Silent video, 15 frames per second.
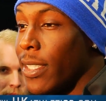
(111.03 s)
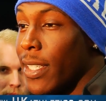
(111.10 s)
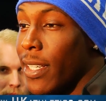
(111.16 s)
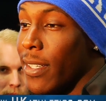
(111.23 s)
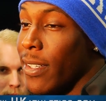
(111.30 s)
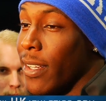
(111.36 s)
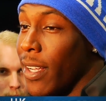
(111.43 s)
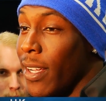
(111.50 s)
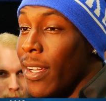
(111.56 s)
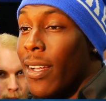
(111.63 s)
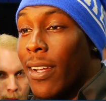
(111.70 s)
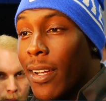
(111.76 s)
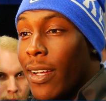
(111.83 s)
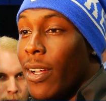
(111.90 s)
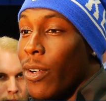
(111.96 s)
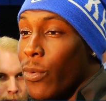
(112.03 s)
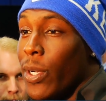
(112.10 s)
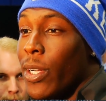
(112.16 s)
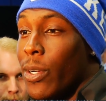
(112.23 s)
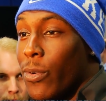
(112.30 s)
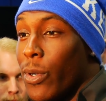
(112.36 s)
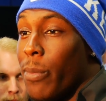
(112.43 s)
and
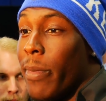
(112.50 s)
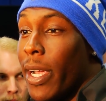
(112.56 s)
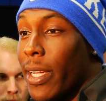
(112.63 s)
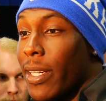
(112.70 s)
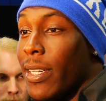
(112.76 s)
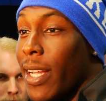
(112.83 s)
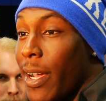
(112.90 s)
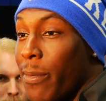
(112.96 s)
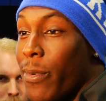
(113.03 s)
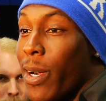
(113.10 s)
we're making that